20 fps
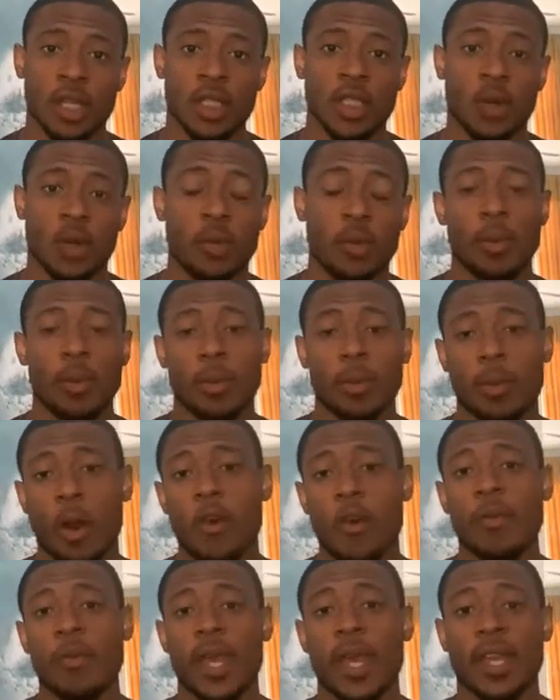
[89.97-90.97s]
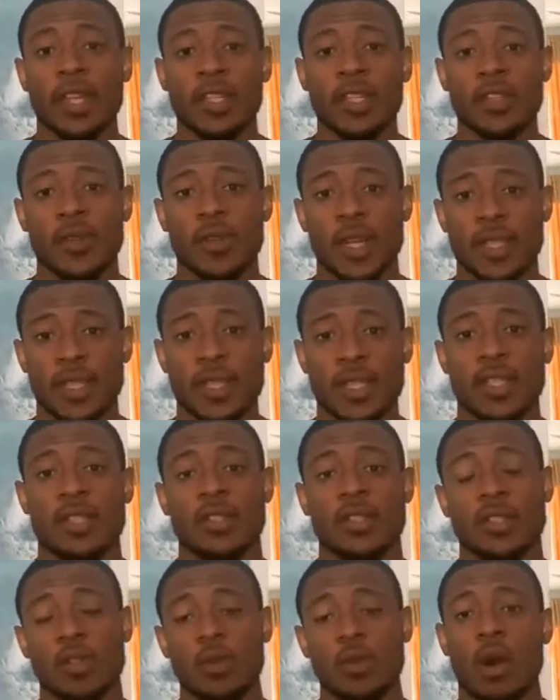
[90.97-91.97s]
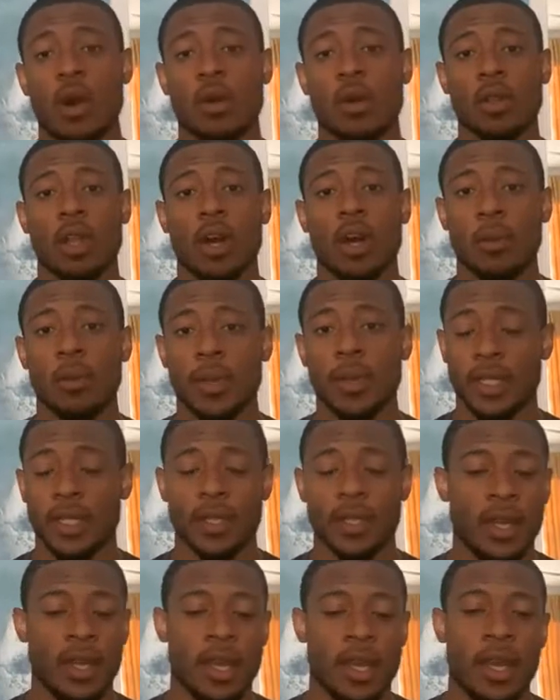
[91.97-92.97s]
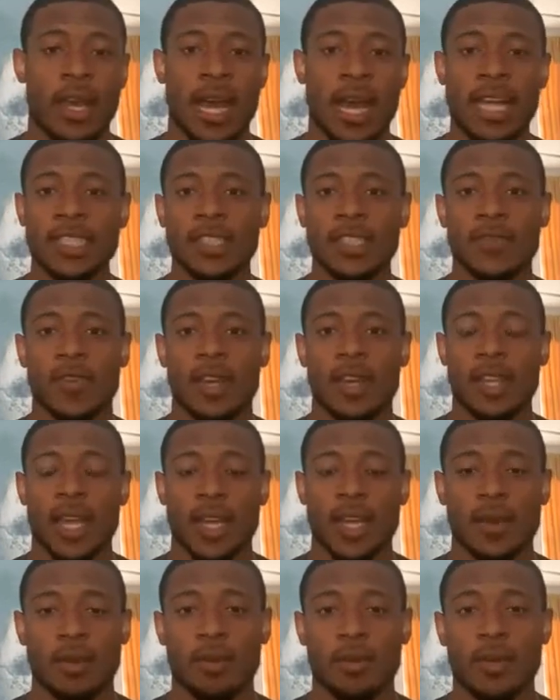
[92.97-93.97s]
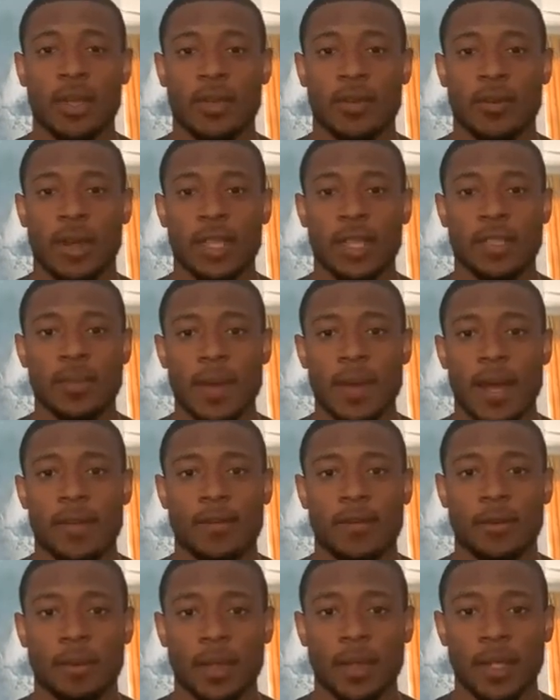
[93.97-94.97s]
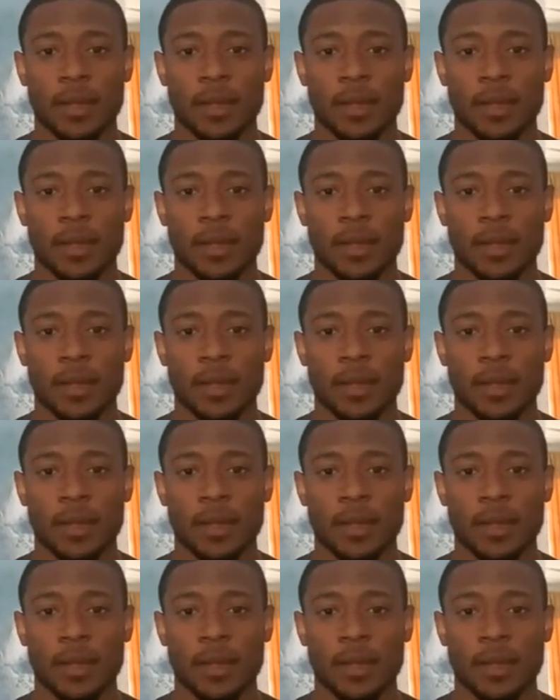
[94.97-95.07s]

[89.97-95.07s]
So we were both making the transition to Oklahoma, and I just felt like it would be a great spot for me.